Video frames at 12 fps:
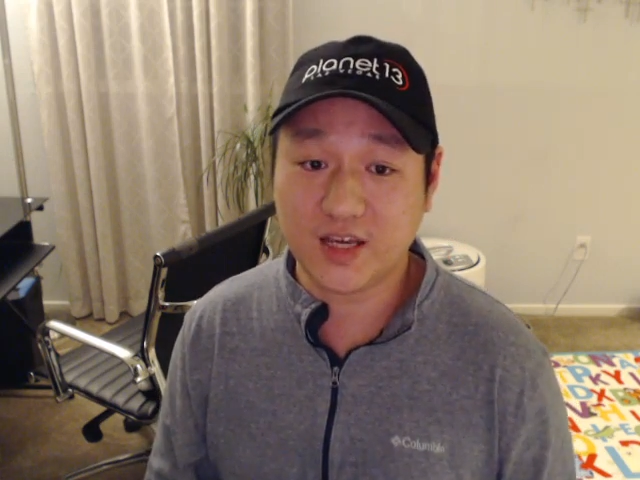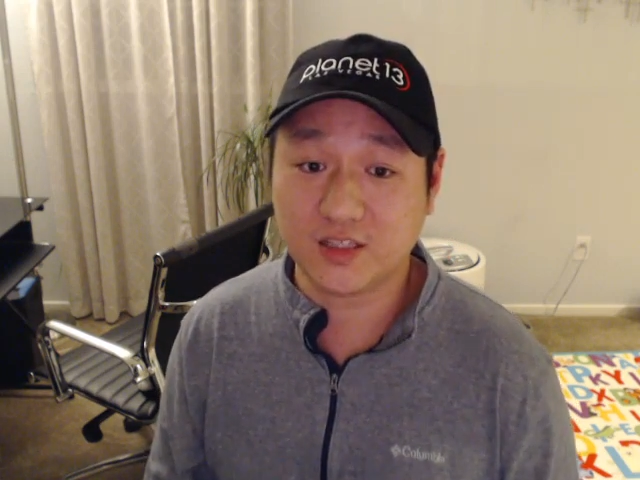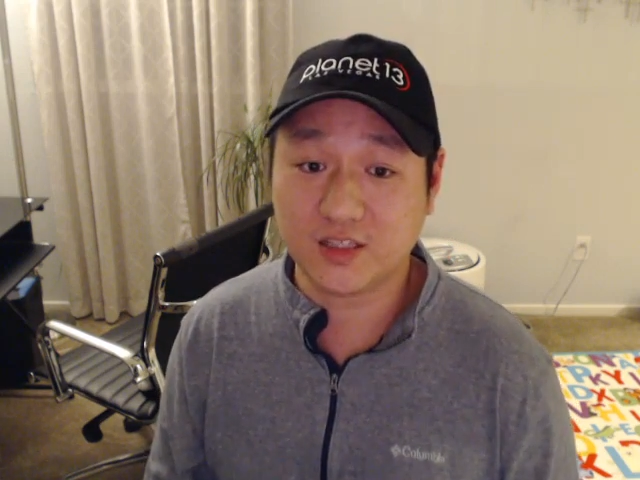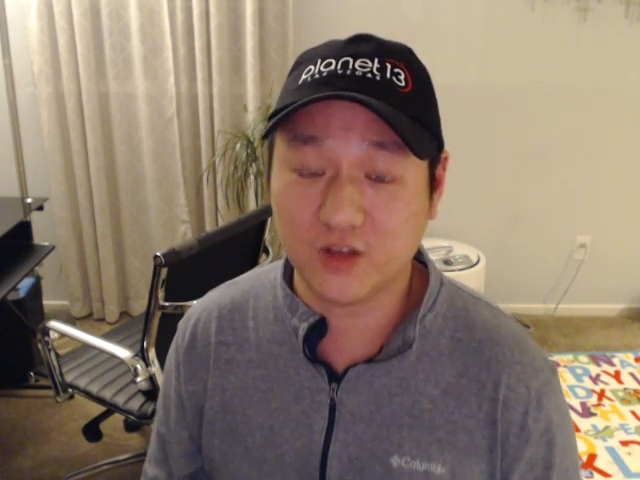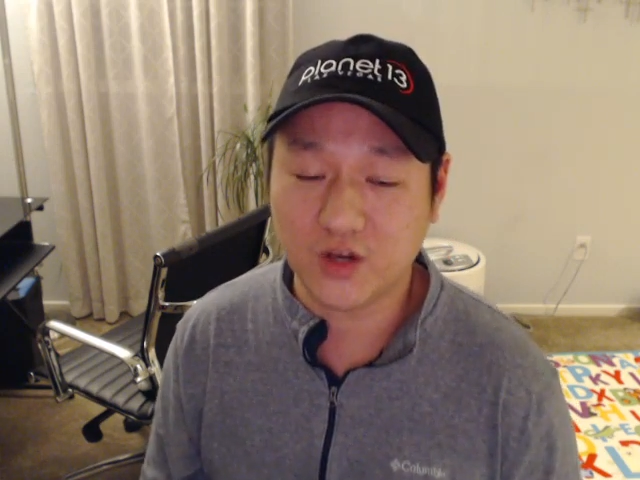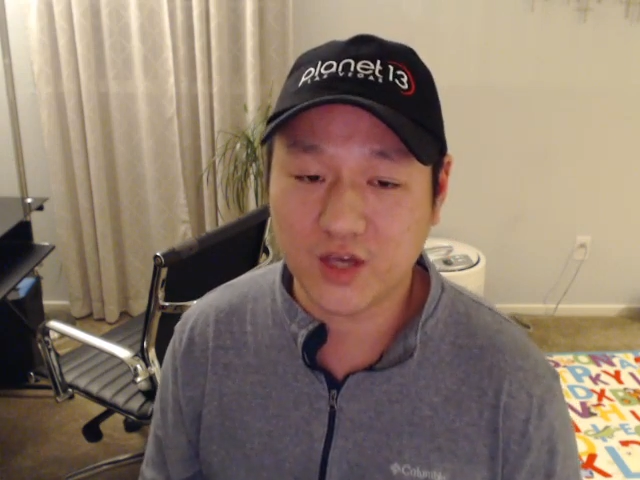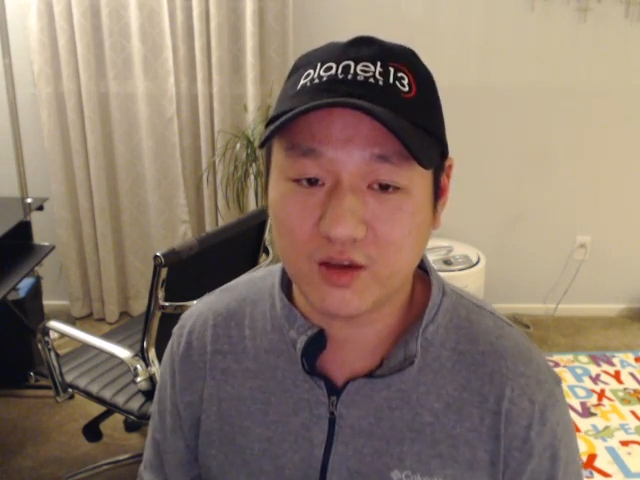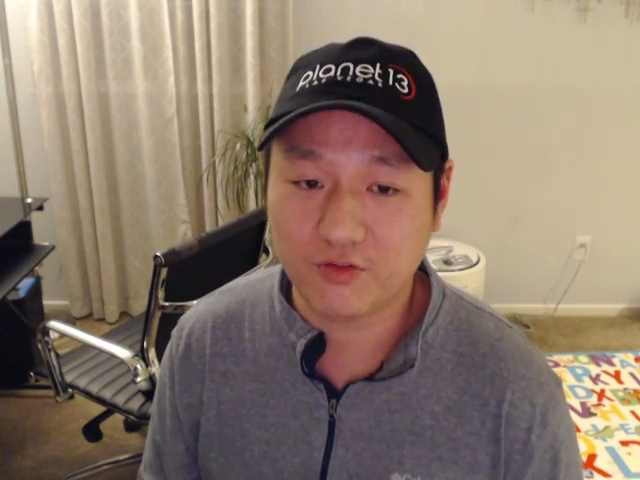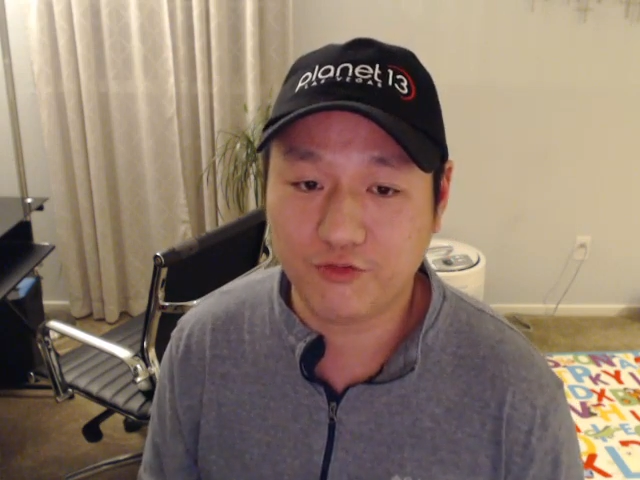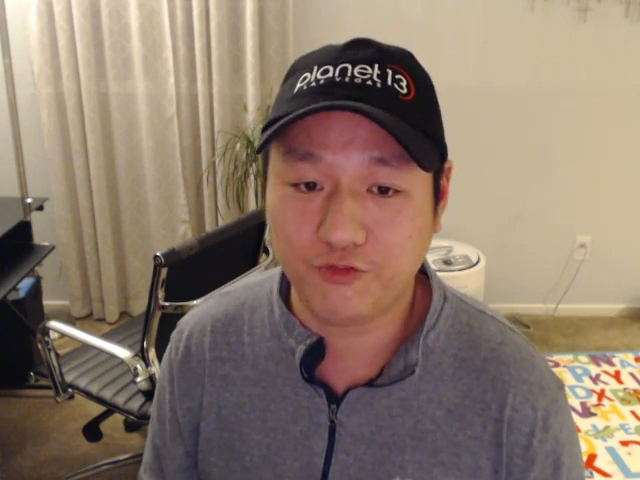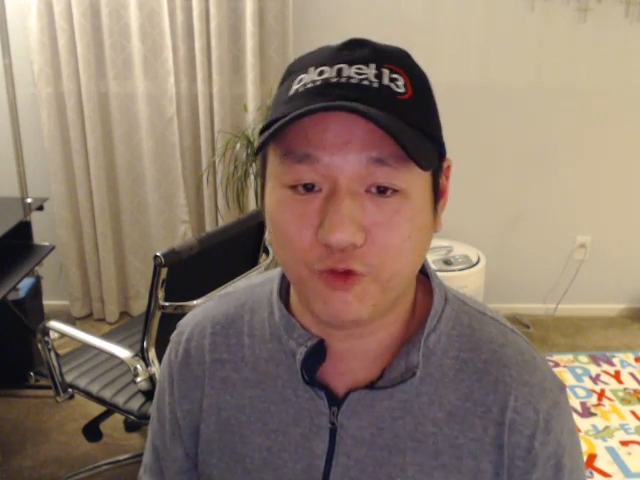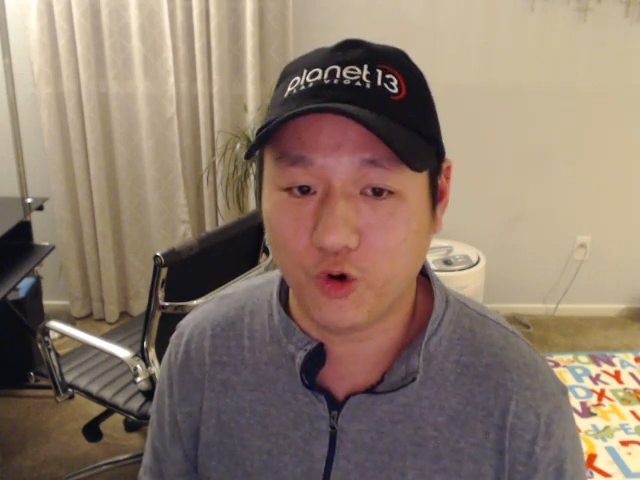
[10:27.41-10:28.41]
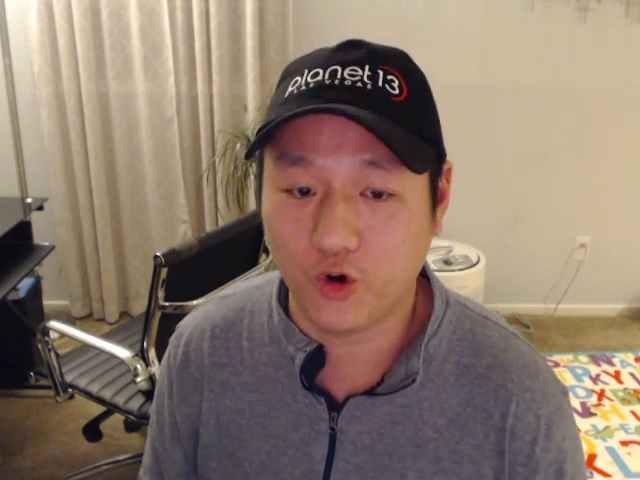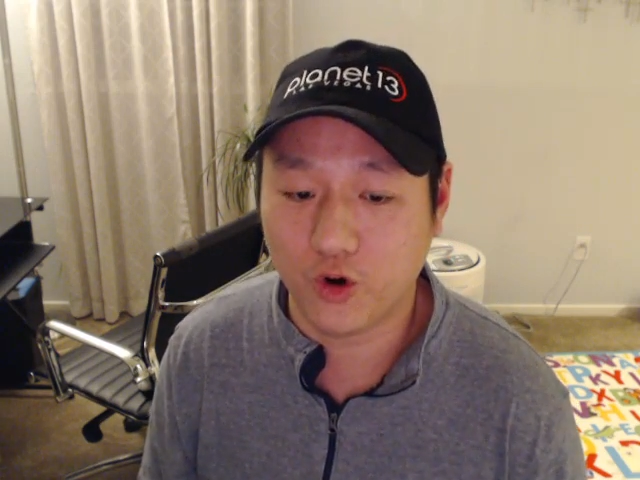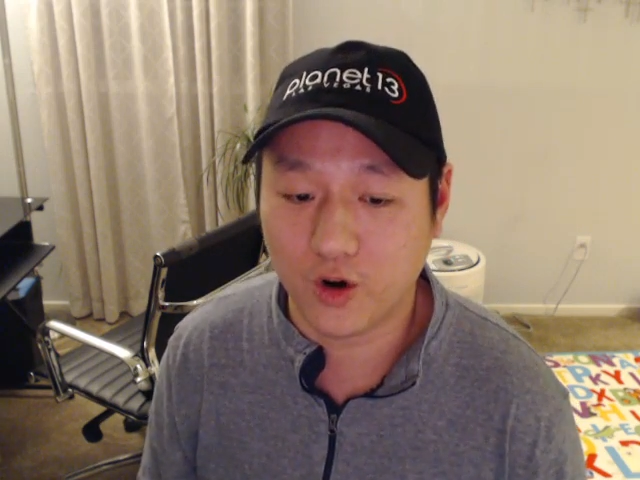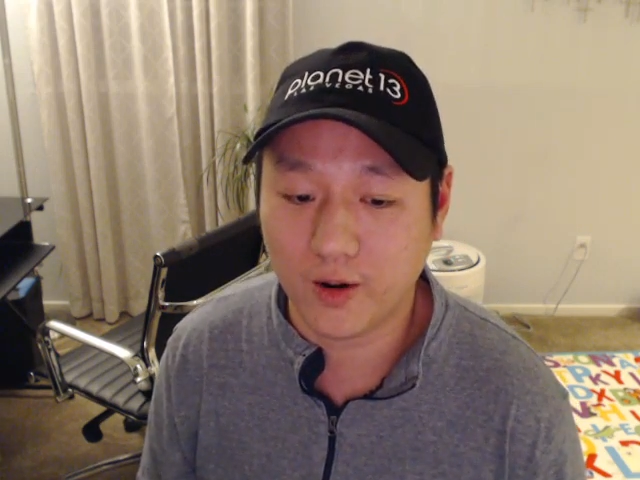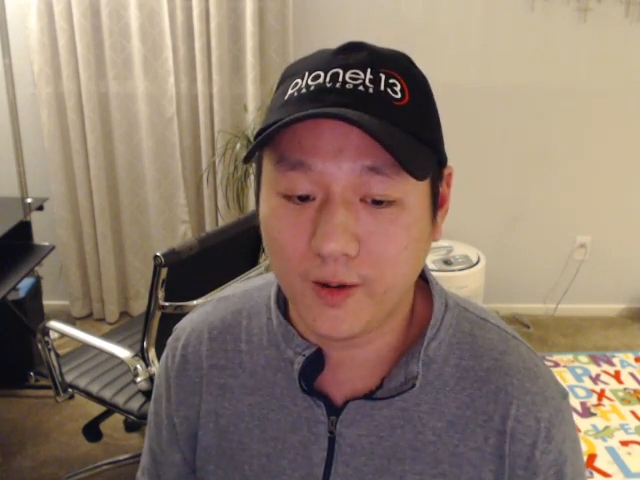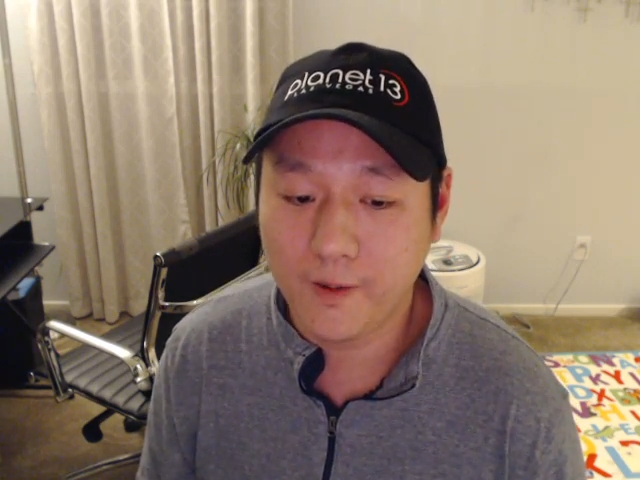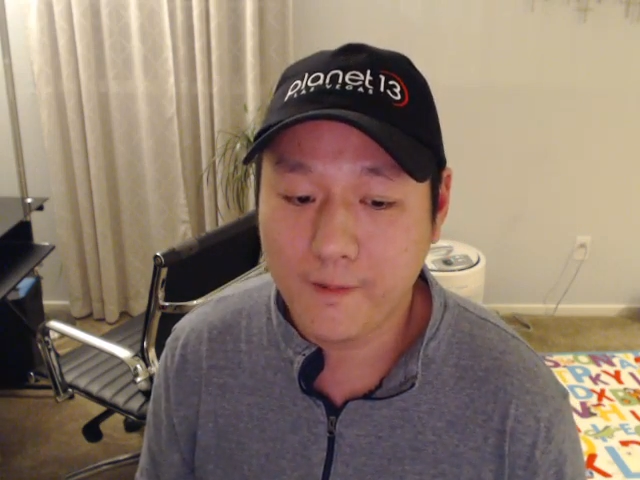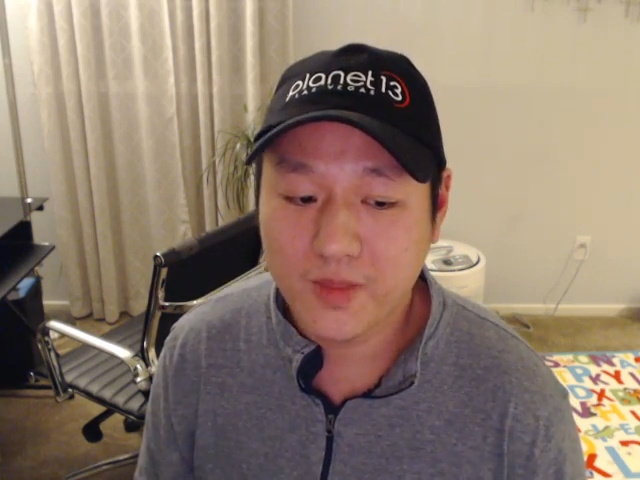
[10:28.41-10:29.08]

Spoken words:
it's looking for